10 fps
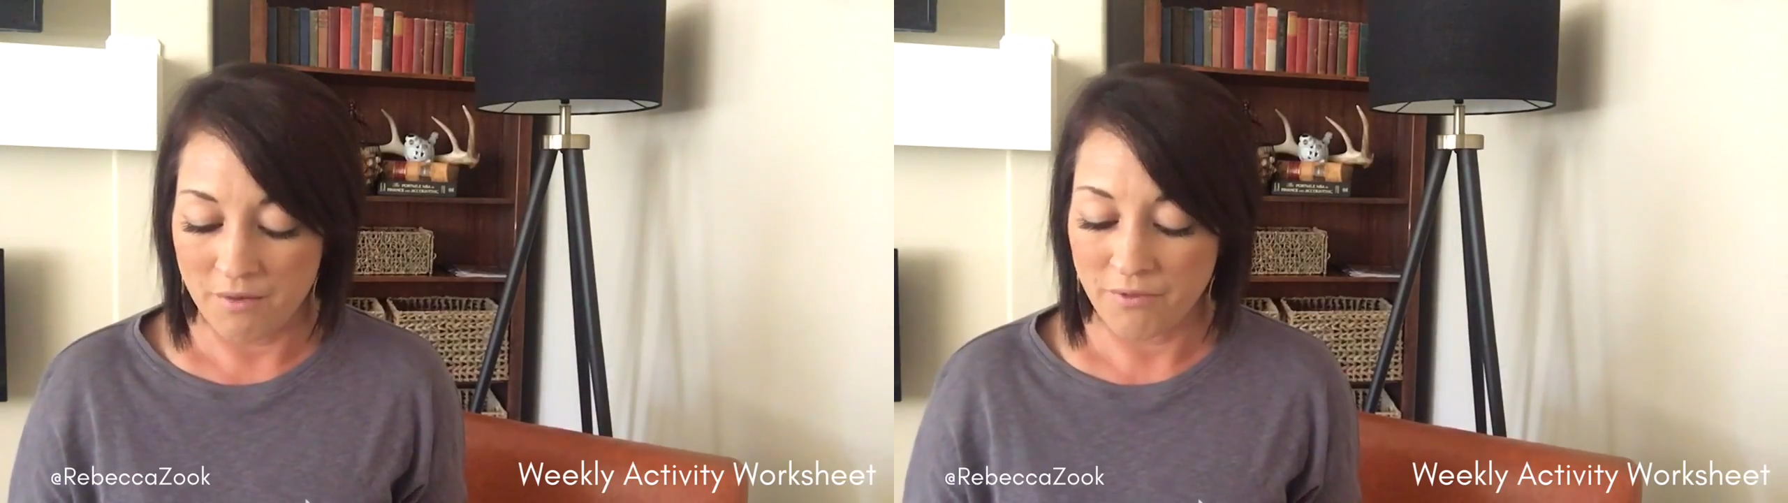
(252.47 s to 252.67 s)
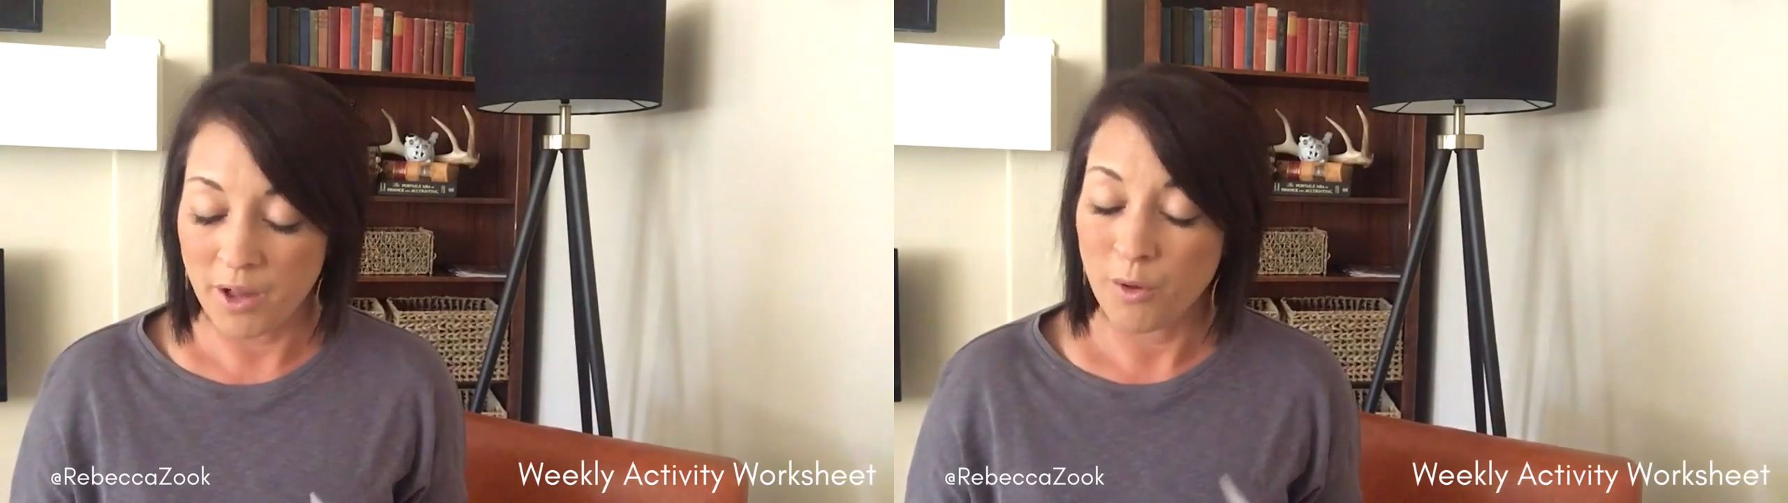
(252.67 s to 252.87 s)

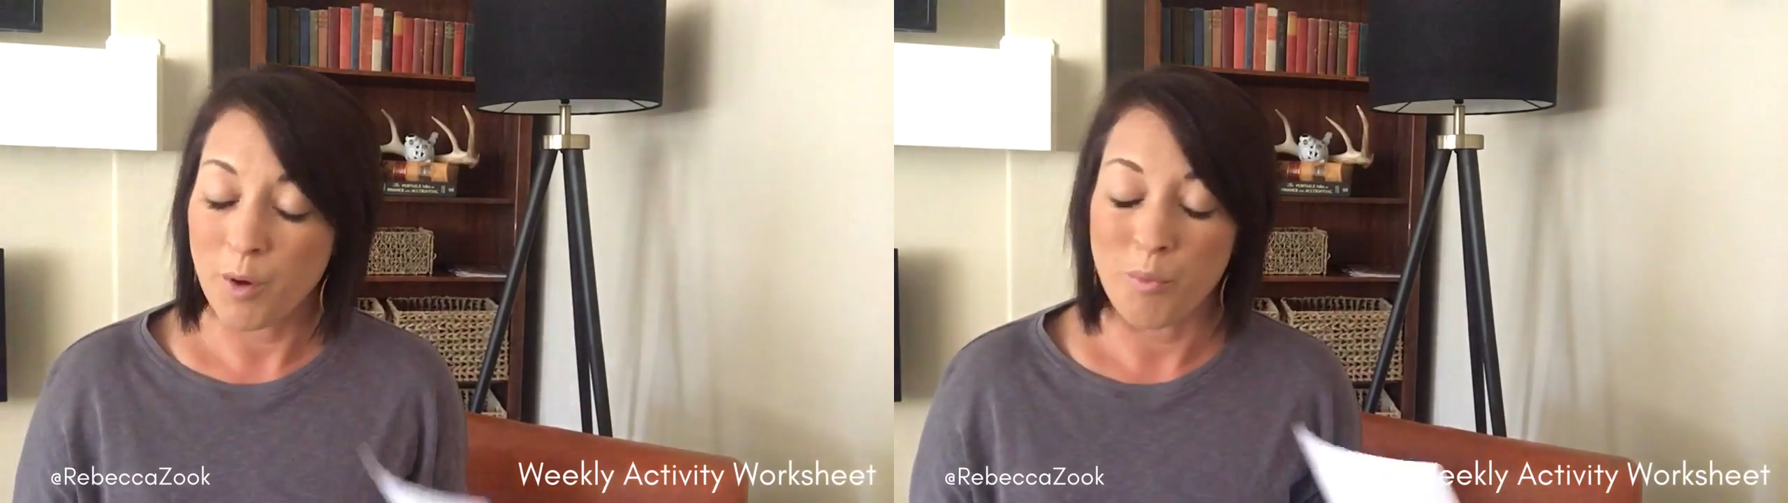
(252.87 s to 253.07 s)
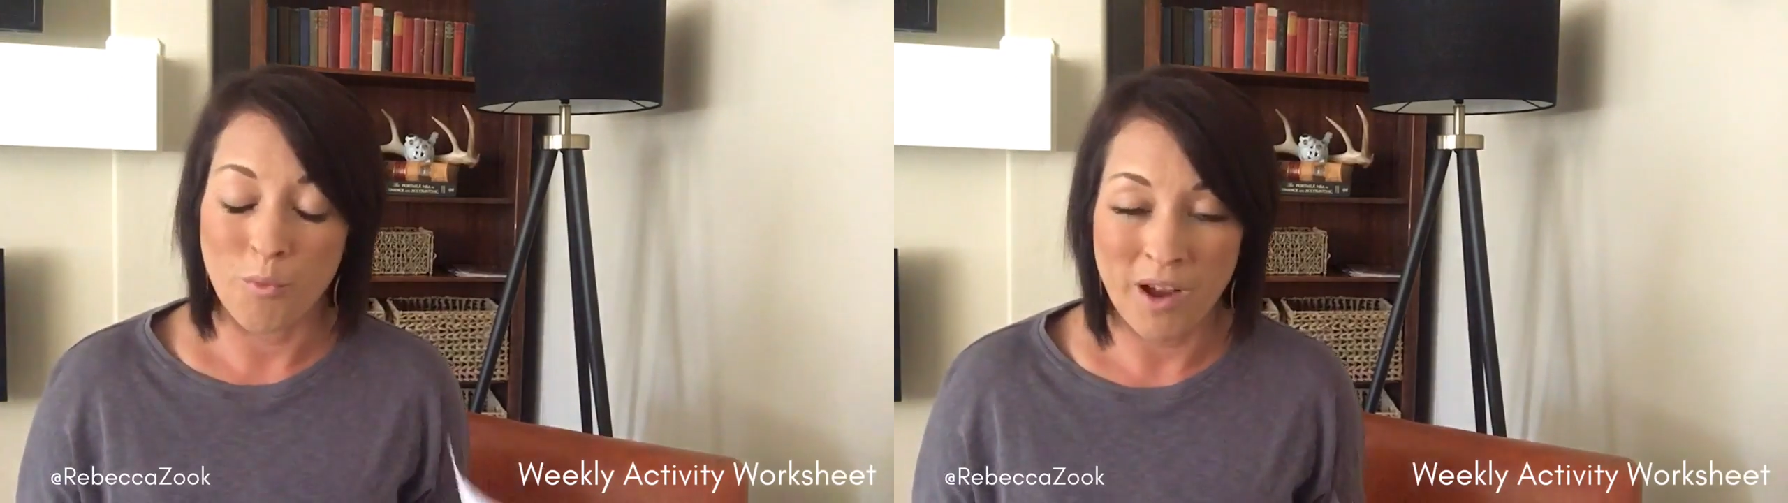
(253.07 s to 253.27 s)
Follow
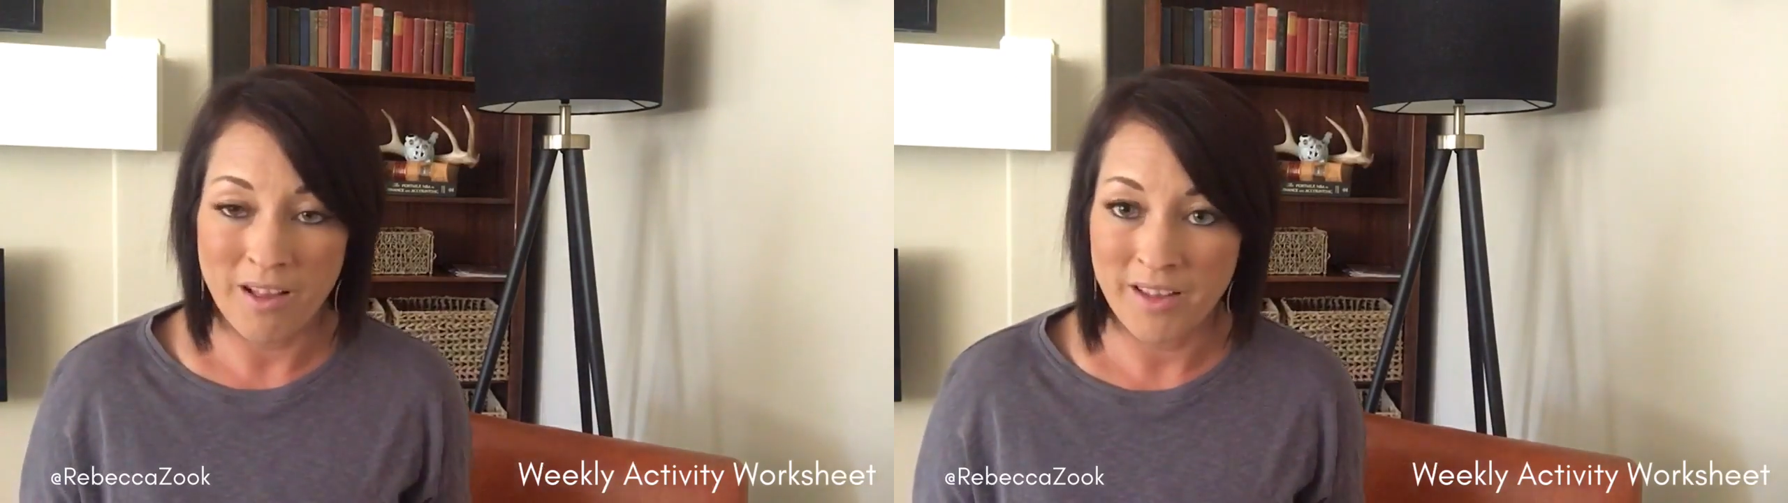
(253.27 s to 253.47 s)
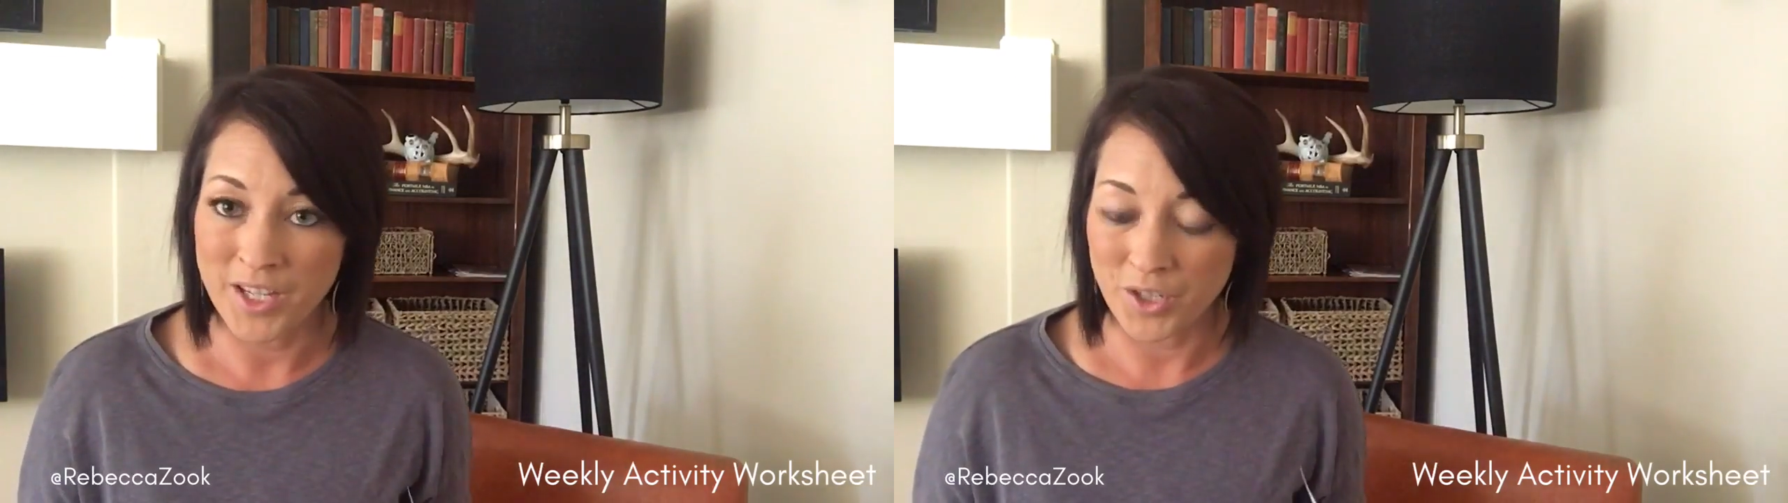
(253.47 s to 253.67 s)
up
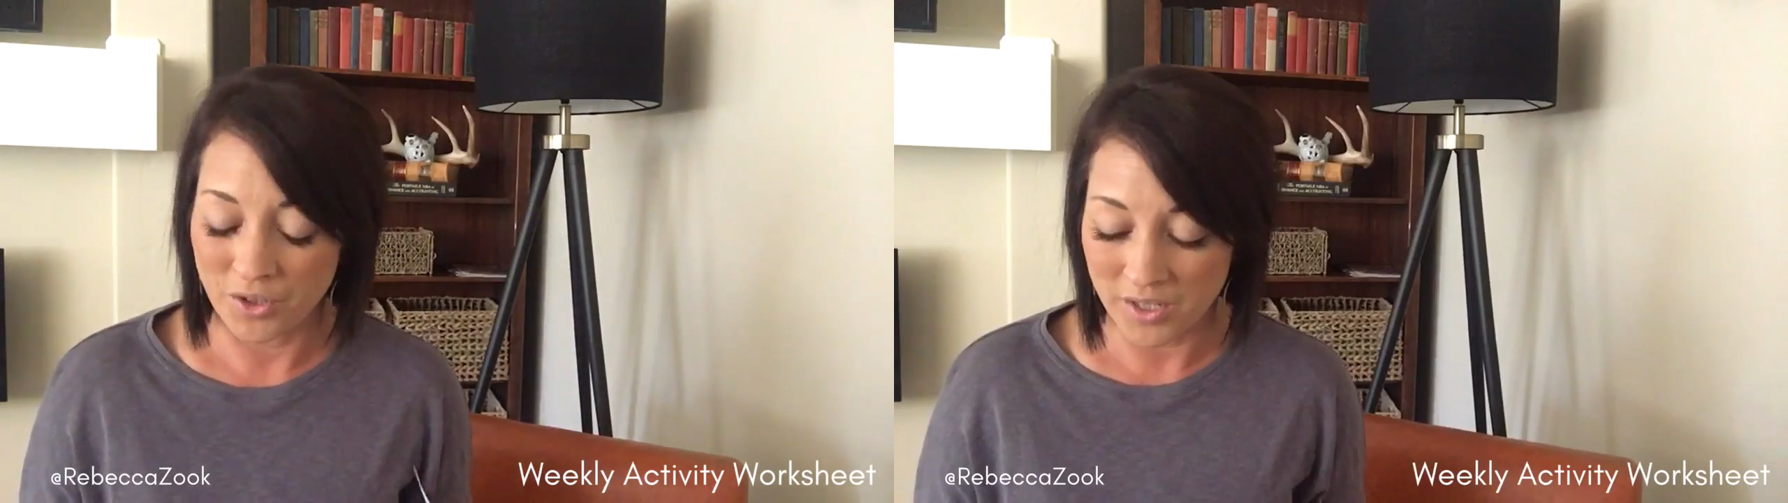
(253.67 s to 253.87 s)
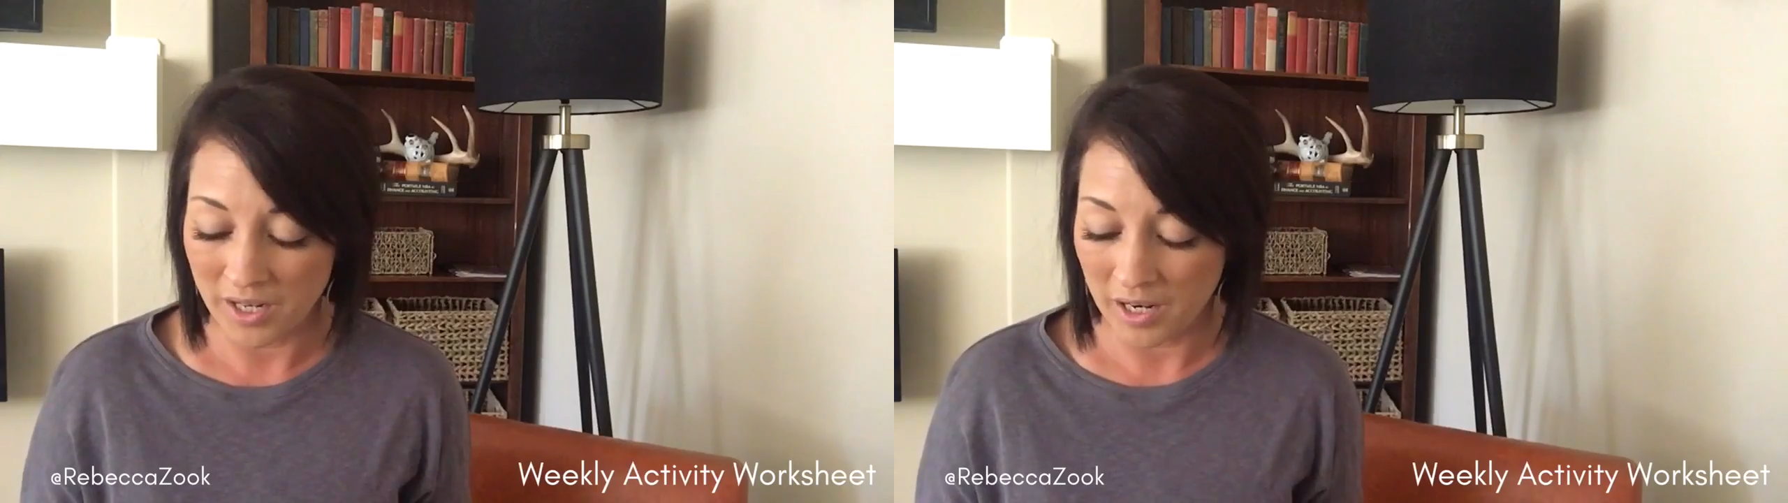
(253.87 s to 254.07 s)
well and in
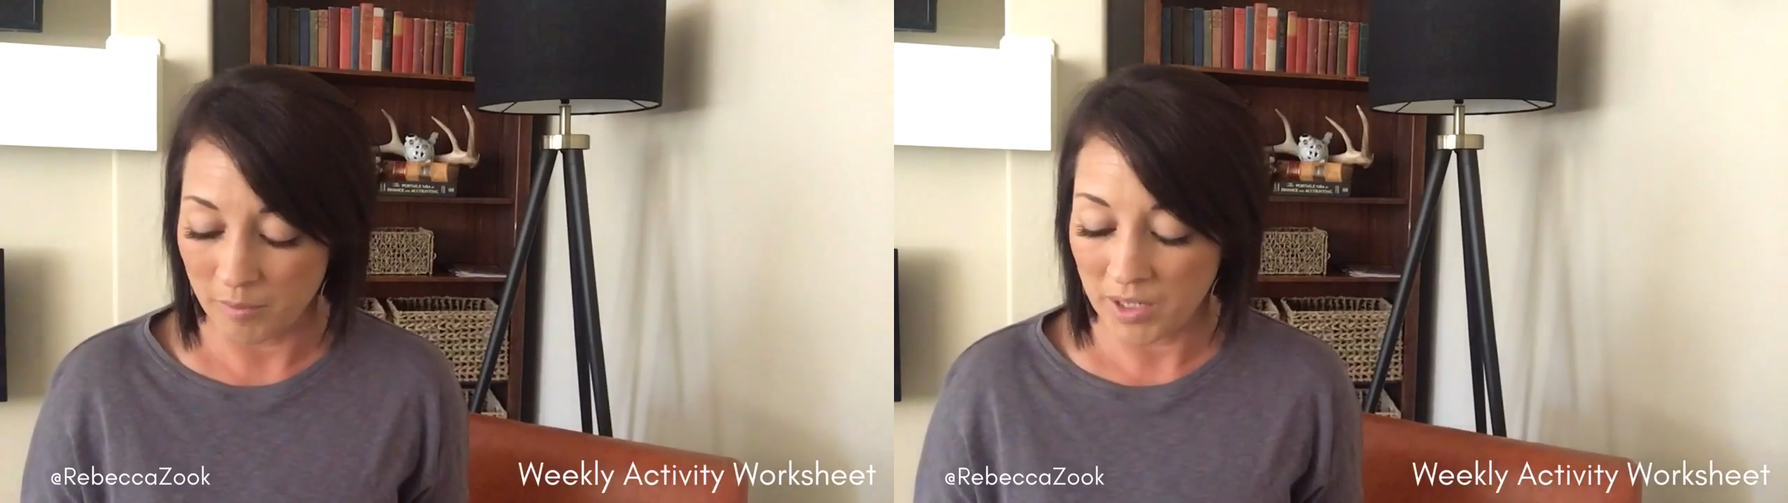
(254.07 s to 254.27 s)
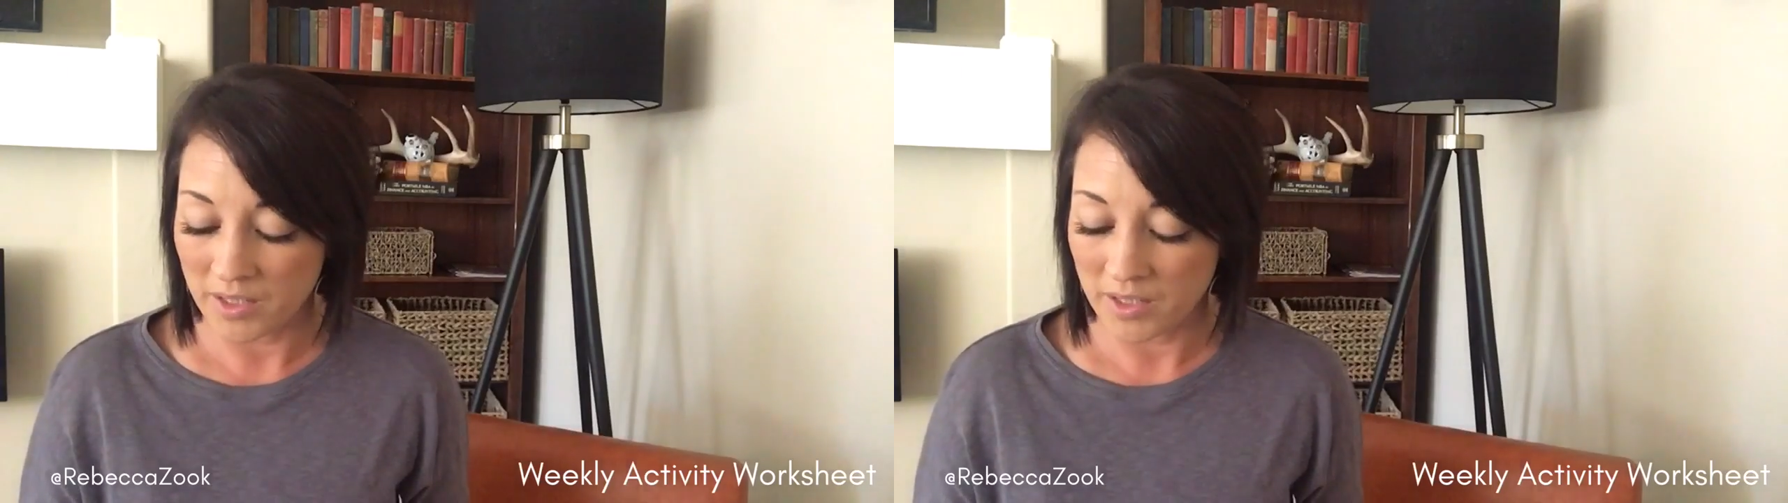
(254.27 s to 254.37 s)
good timing.